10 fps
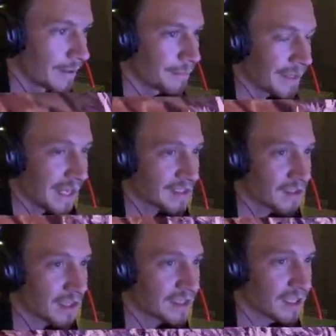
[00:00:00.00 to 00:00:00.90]
But yeah, so
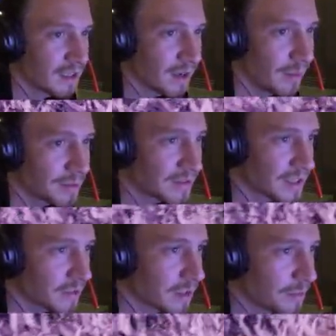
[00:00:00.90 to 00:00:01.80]
like I said, I don't know how much of
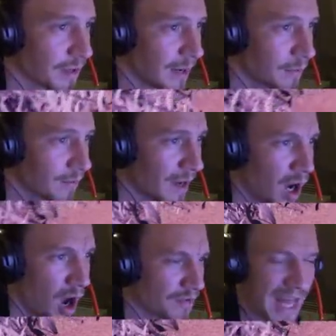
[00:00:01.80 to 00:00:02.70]
this I'm gonna play. Probably about
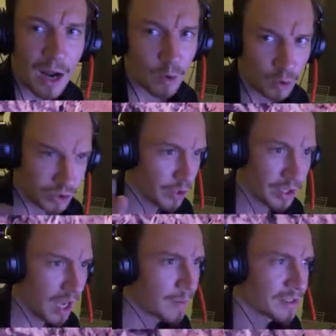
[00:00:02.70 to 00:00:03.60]
half an hour or so, I don't
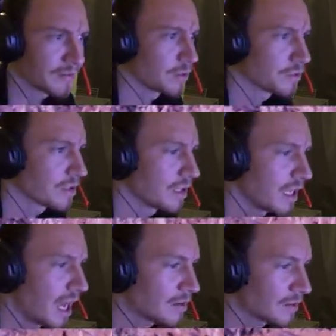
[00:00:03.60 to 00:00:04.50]
know how much of it
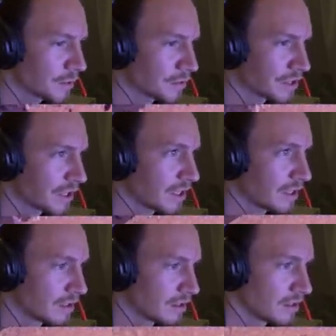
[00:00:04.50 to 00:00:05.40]
you'll see.
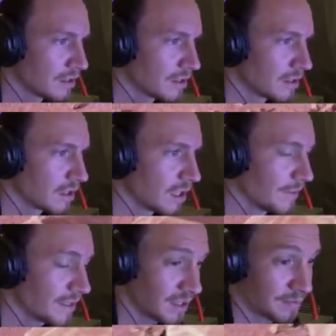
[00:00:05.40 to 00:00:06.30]

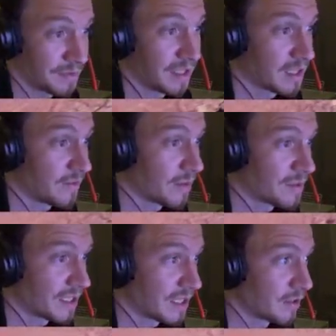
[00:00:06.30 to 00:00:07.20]
Unless I find it
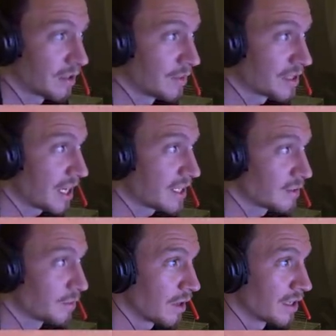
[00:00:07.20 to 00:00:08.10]
particularly good, in which case
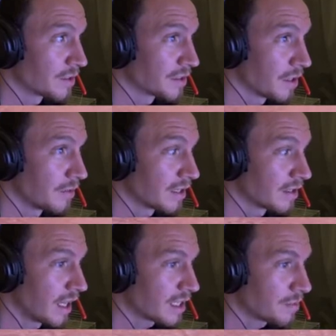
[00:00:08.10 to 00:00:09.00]
it will go into its own little
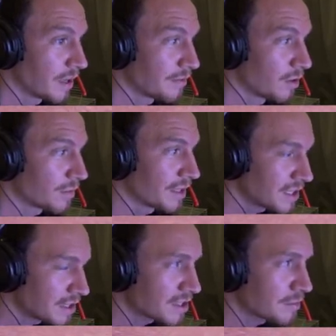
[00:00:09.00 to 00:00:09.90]
Let's Play folder. But this is
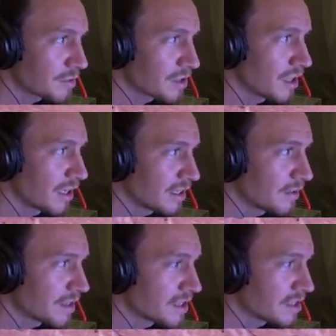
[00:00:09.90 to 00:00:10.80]
just the idea
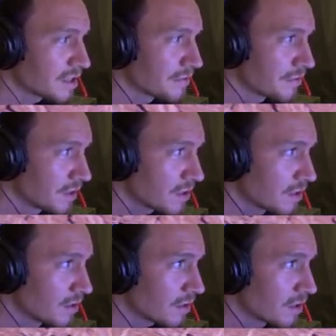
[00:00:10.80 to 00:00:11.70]
of this is just a first
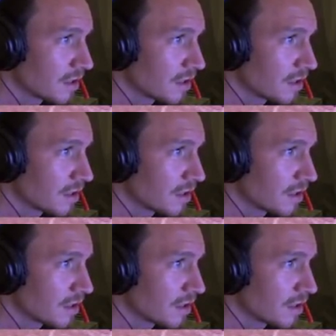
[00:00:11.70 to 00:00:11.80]
look.